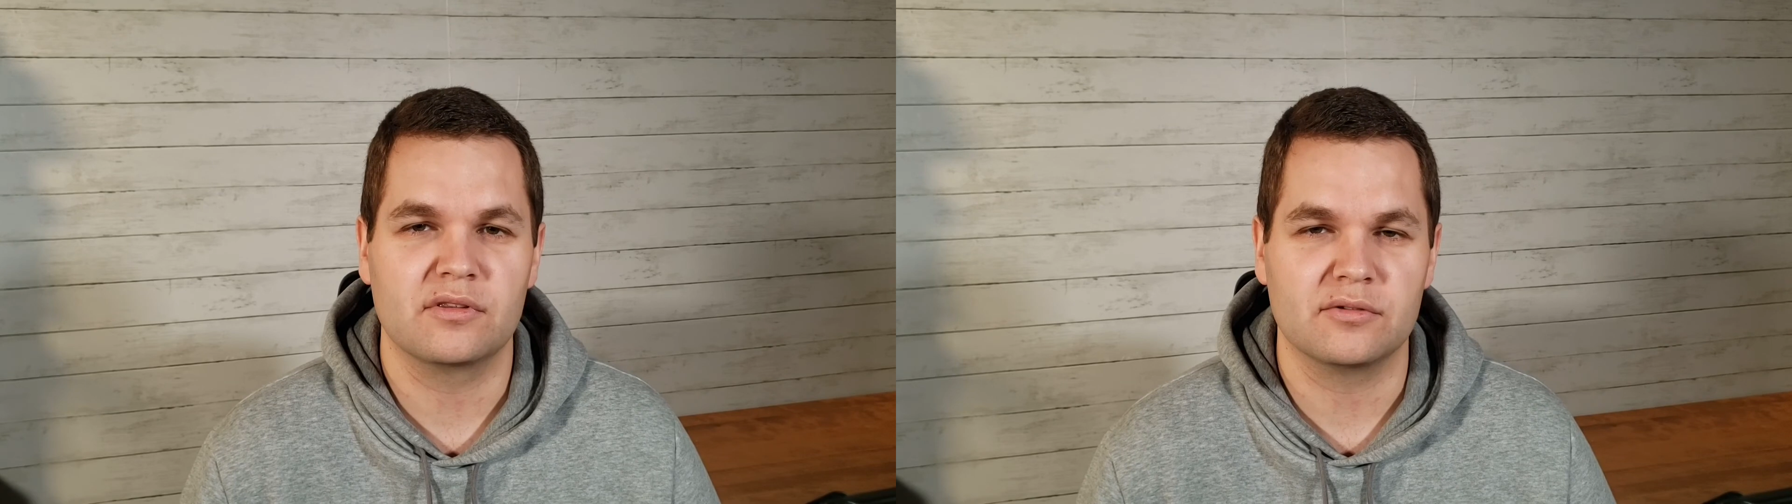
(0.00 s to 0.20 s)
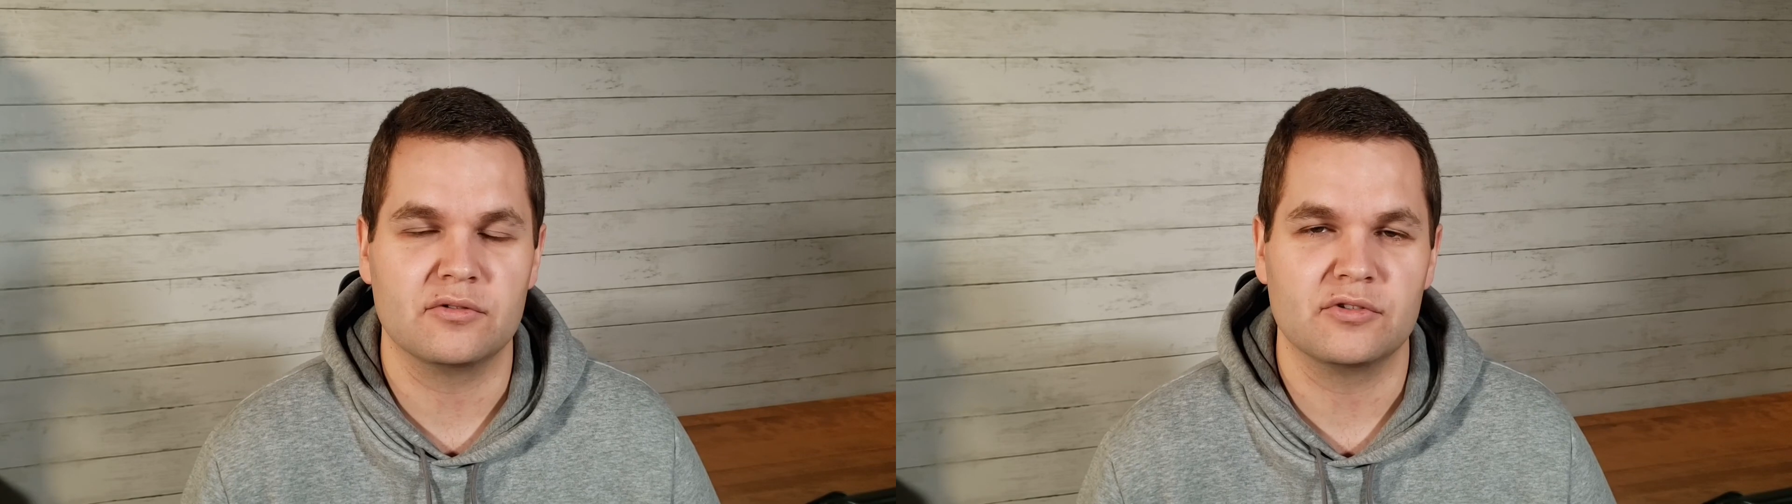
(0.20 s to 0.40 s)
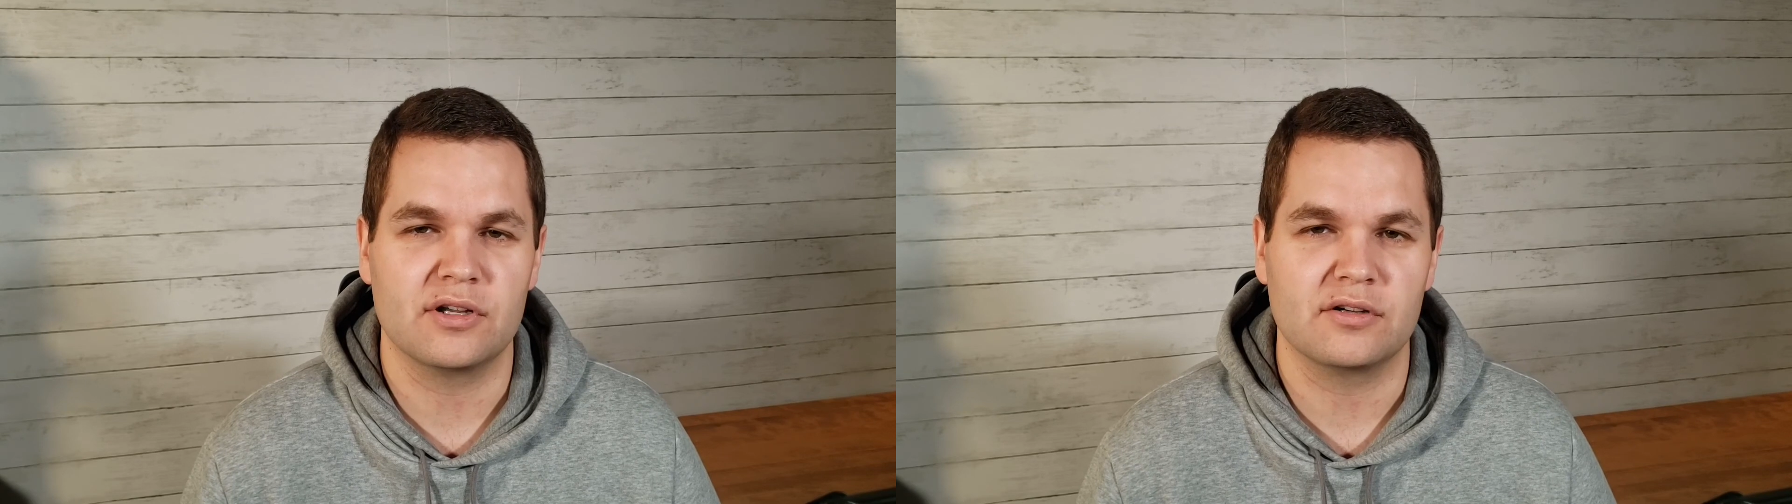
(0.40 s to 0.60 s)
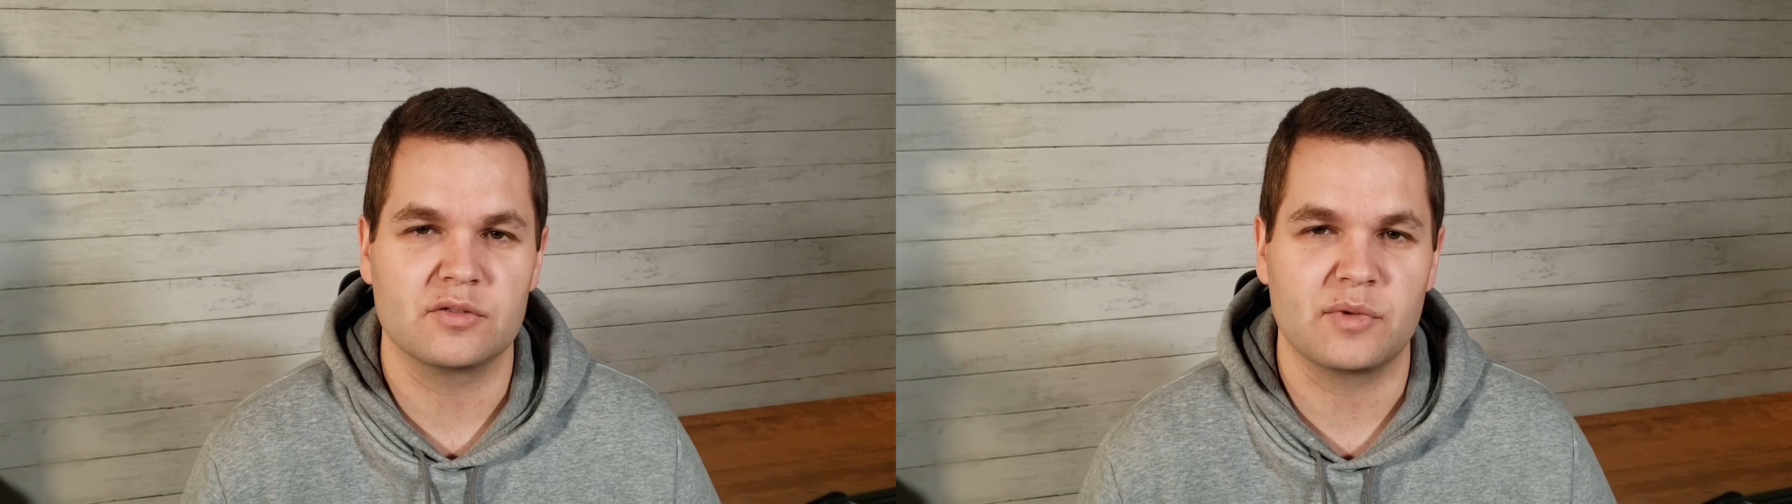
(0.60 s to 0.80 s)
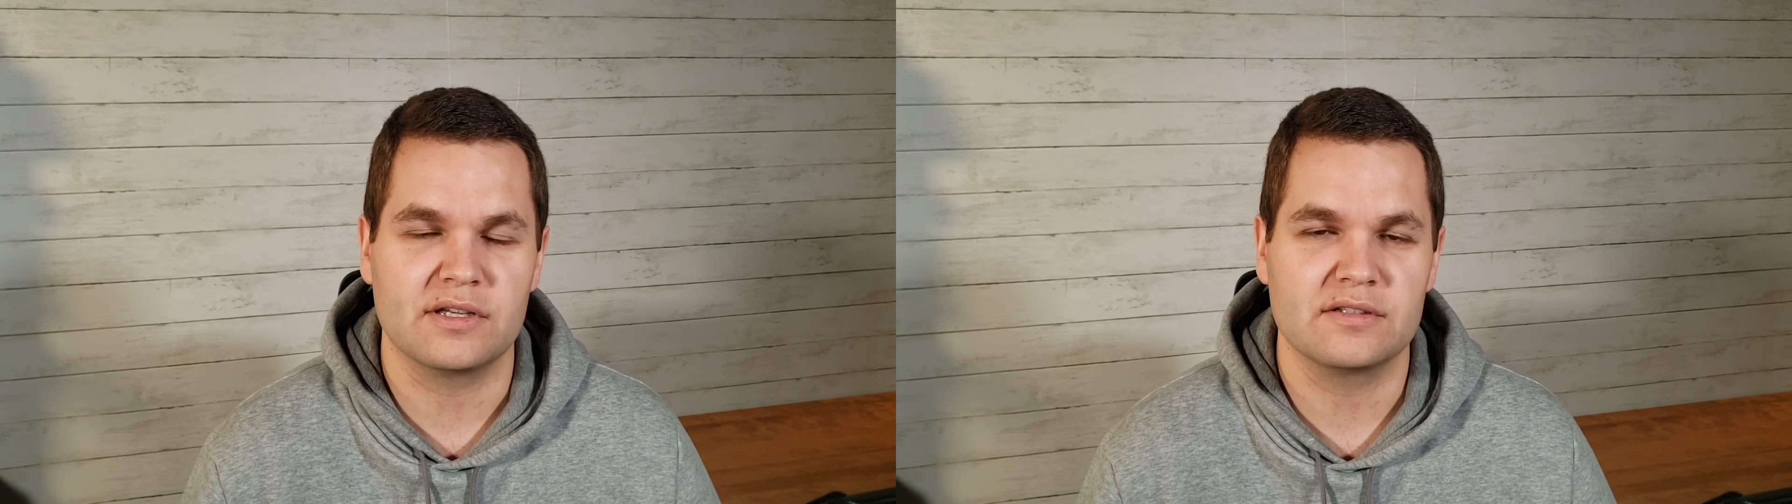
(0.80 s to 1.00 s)
through
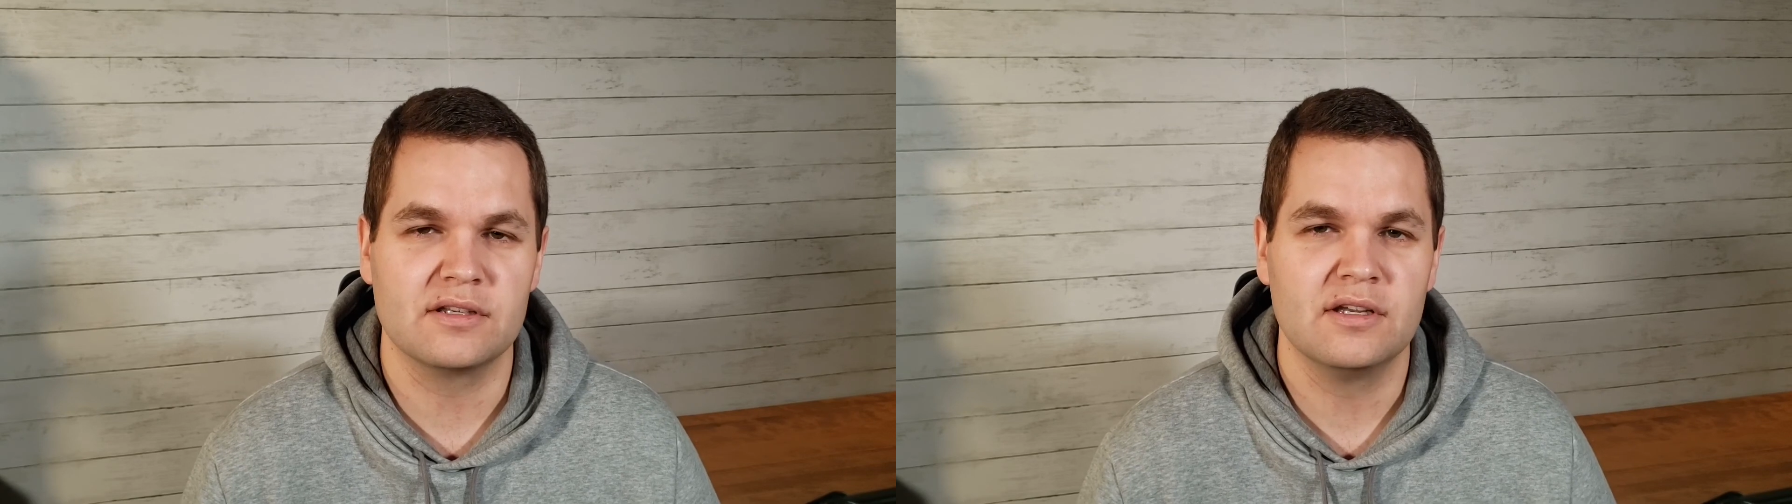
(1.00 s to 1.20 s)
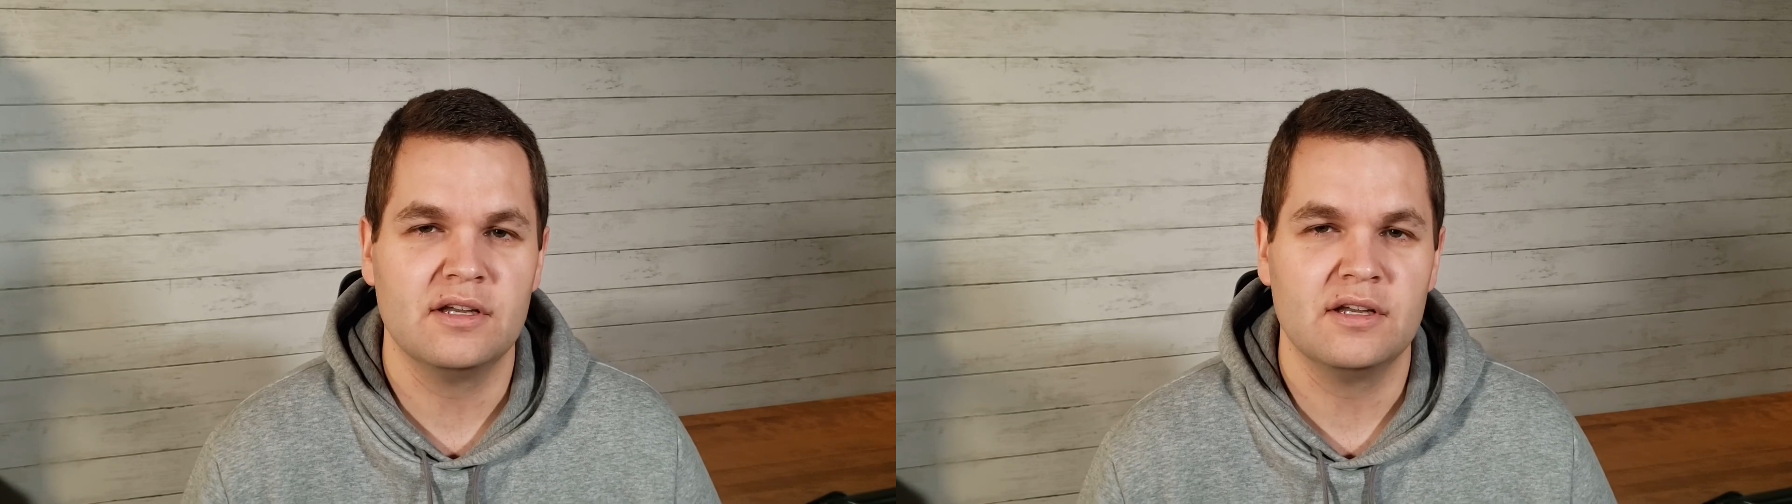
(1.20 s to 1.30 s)
Traderspace.